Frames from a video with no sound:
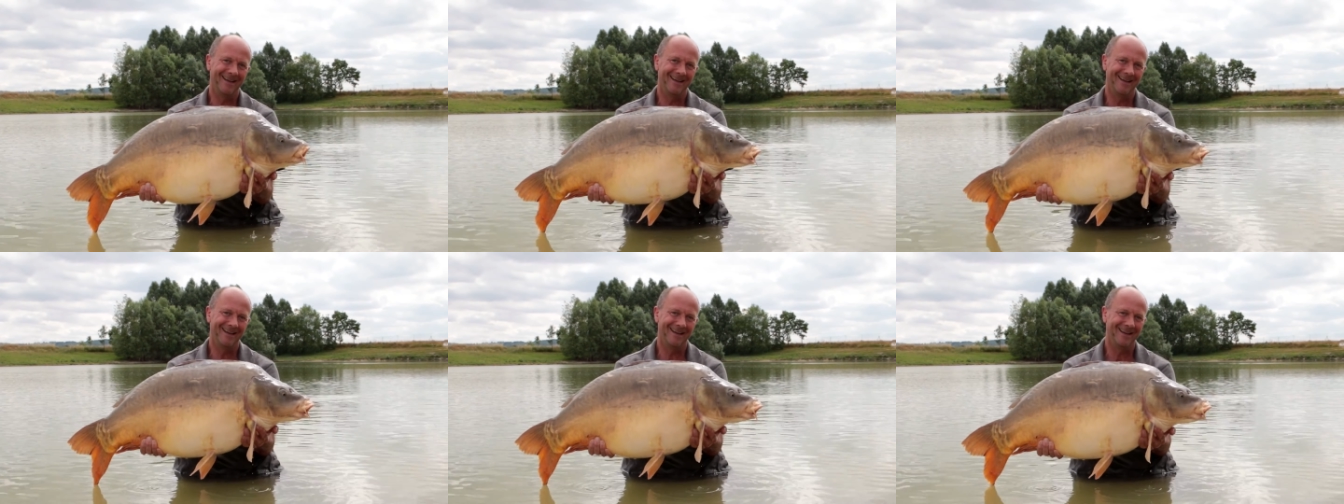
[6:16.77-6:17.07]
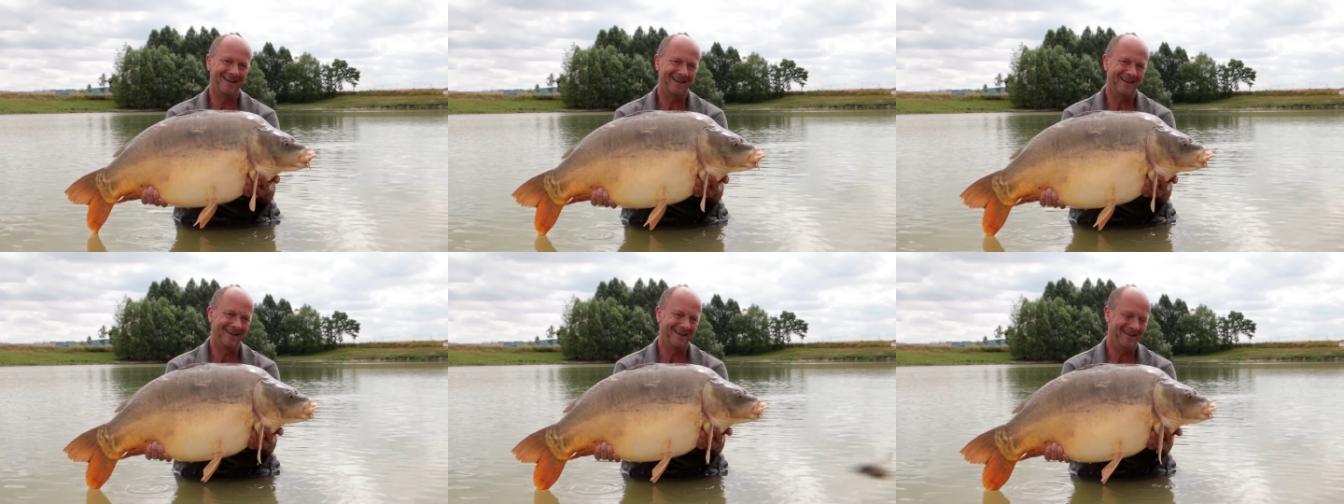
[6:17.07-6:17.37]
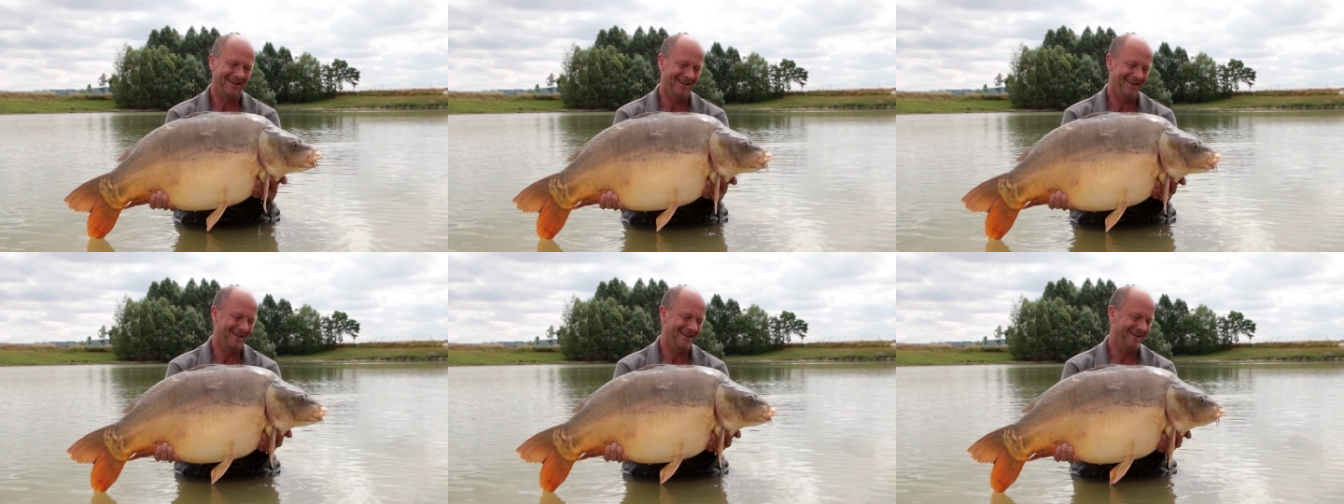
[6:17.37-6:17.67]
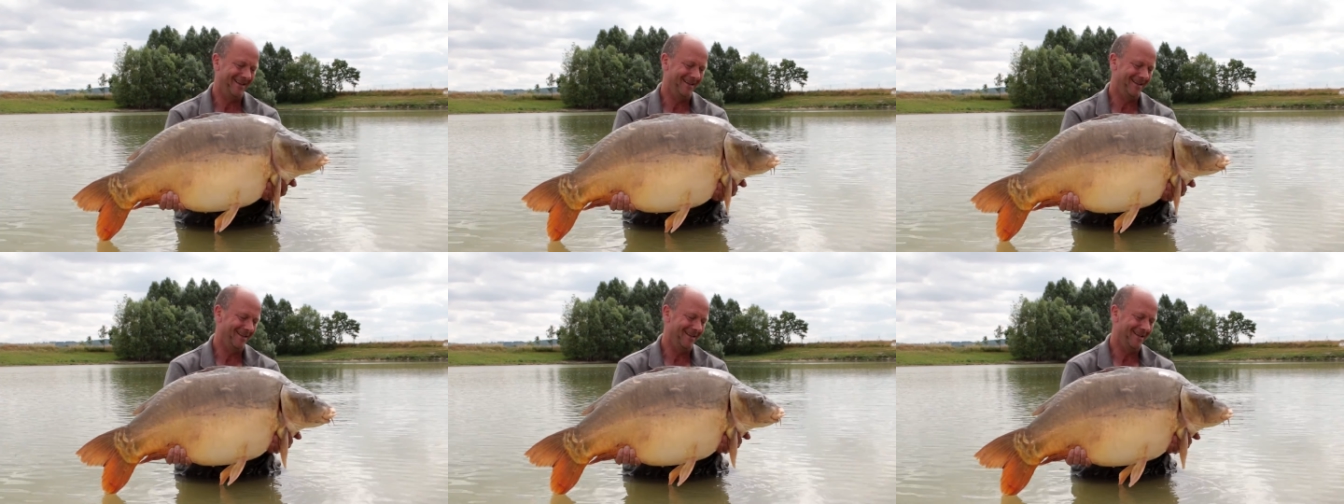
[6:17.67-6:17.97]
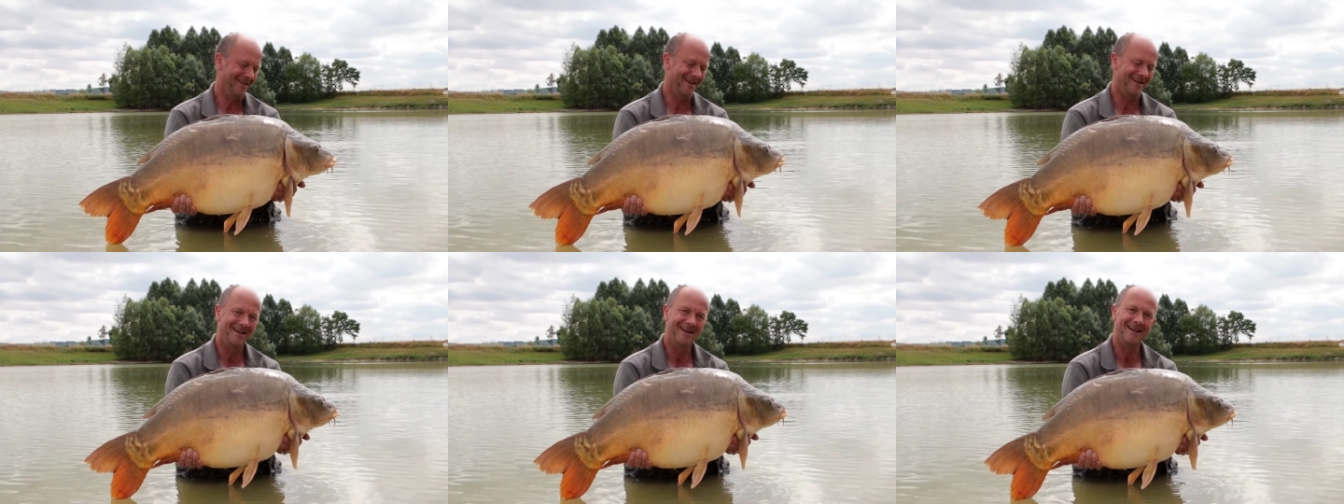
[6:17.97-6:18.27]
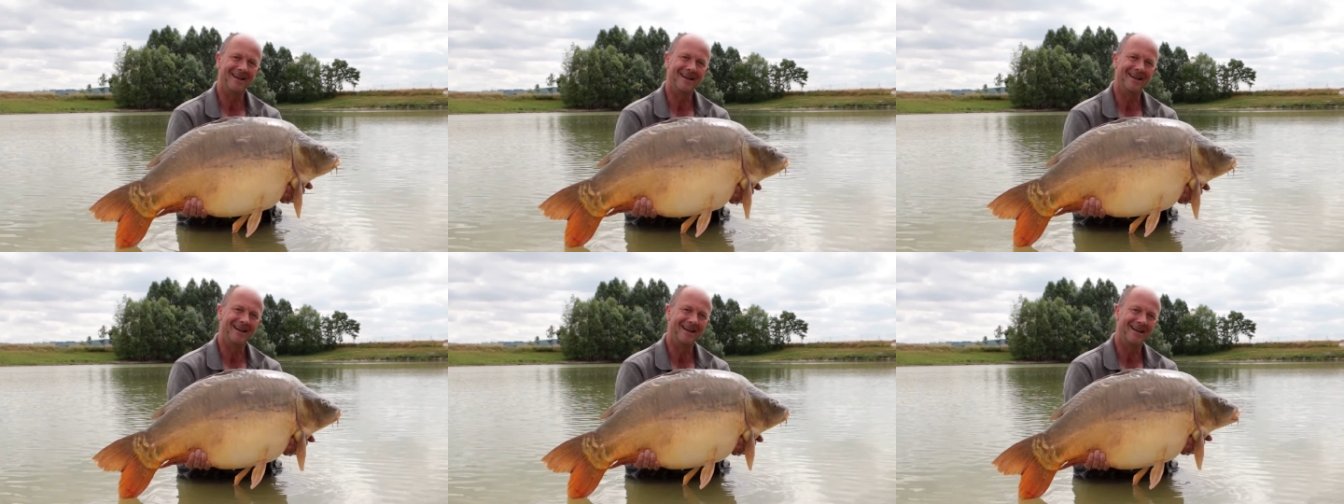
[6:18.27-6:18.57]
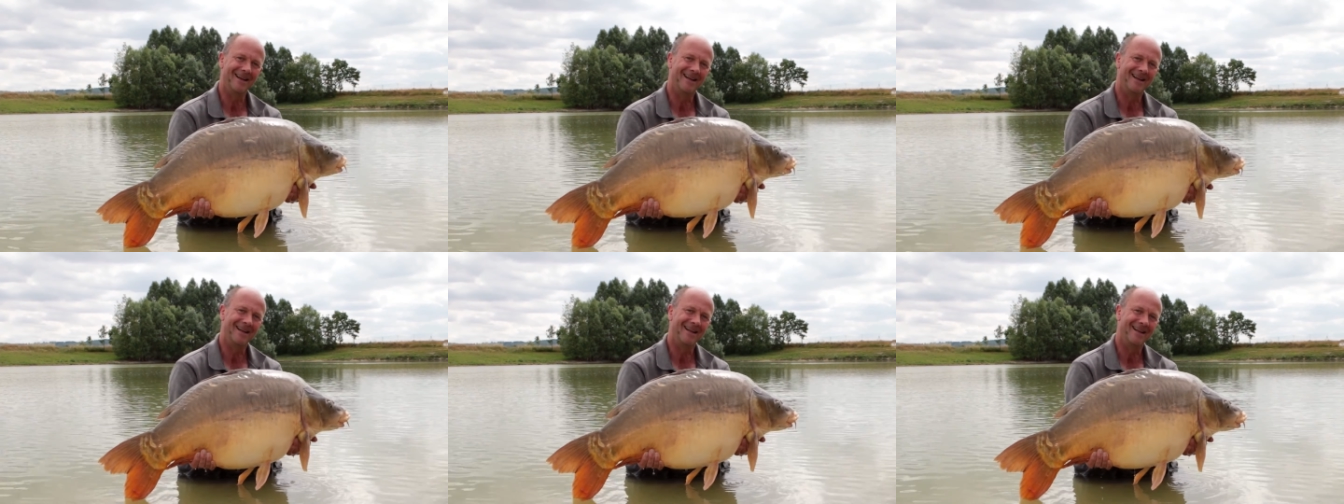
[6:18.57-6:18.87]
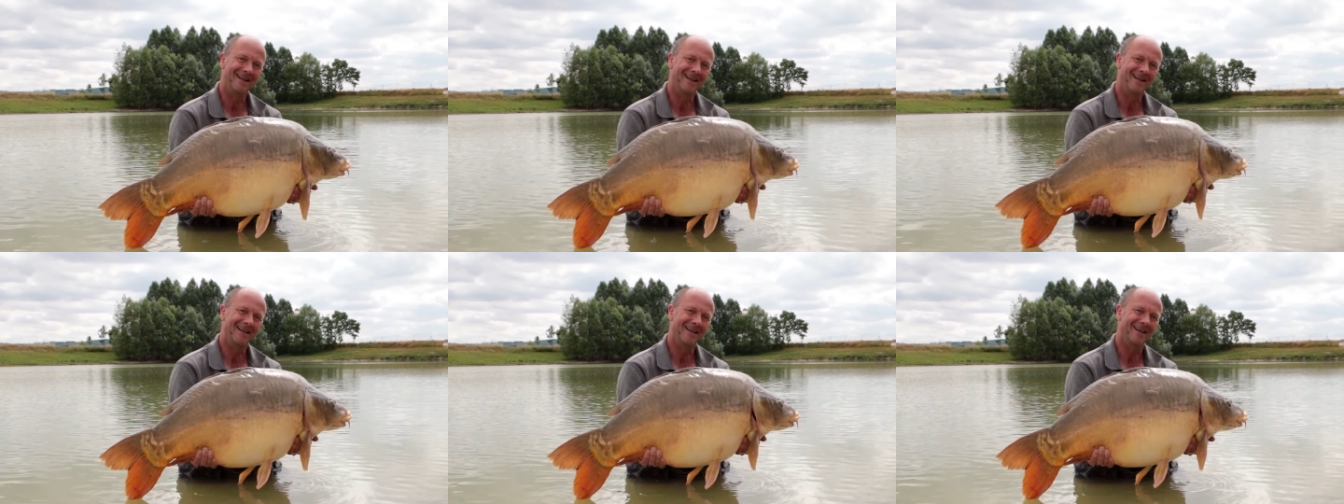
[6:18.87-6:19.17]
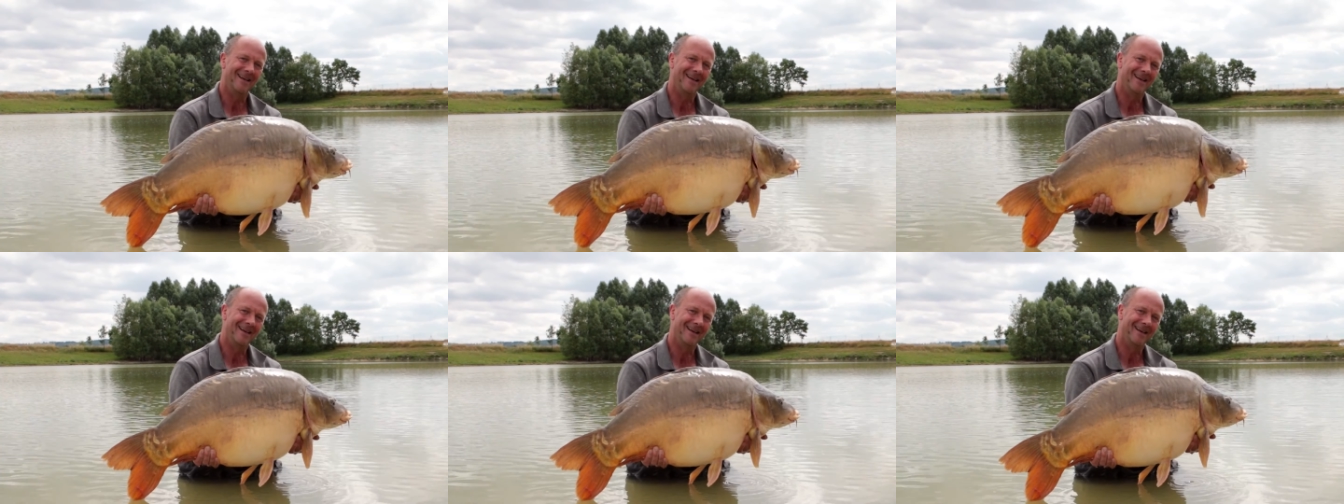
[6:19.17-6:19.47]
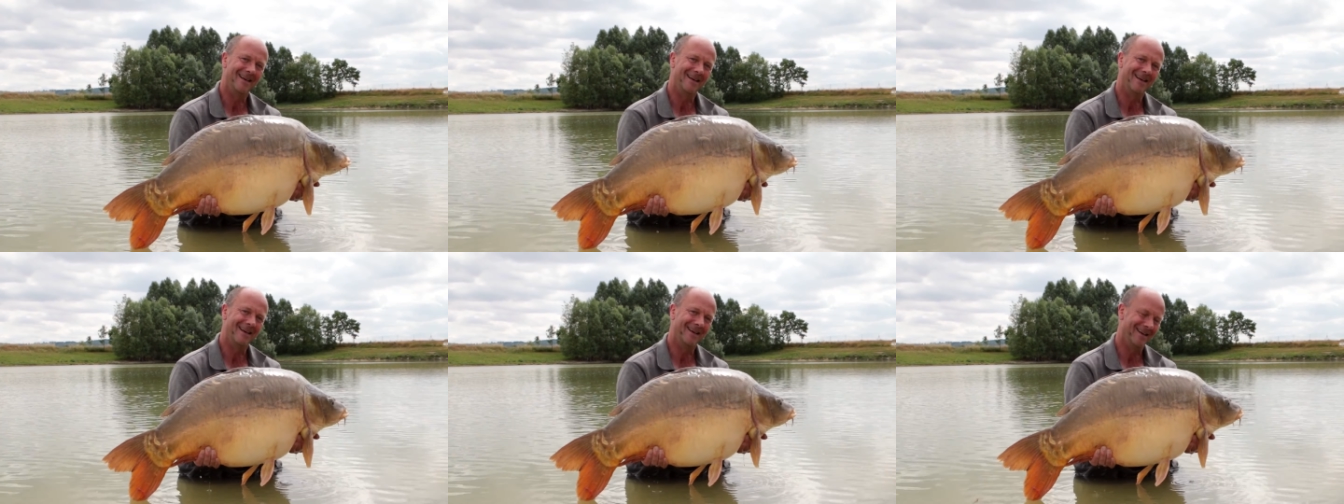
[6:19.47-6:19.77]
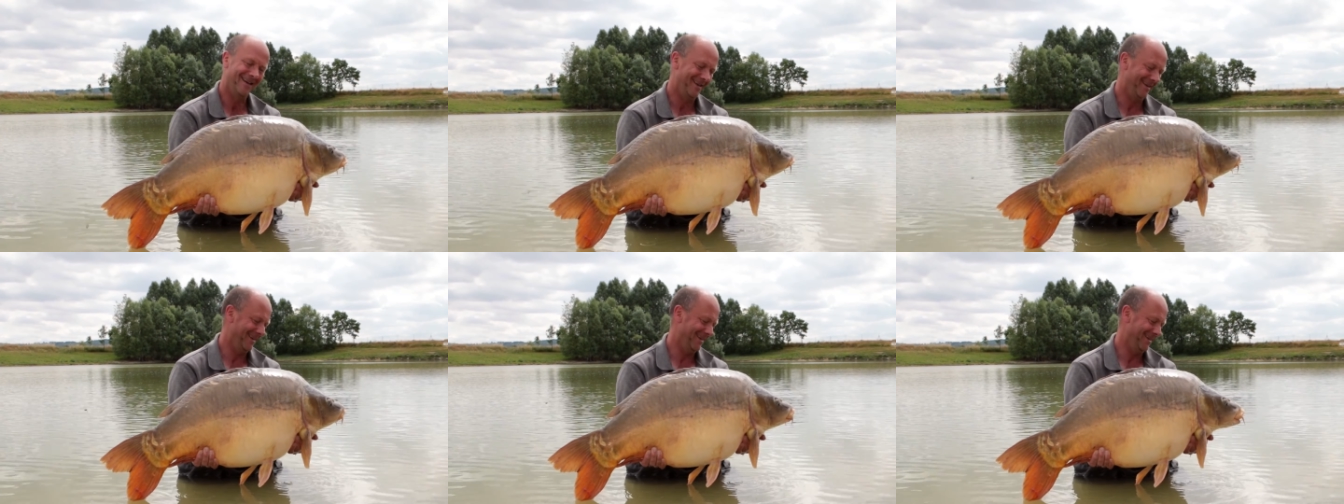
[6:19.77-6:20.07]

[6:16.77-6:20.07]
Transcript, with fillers: What more can you ask for? Beautiful weather, great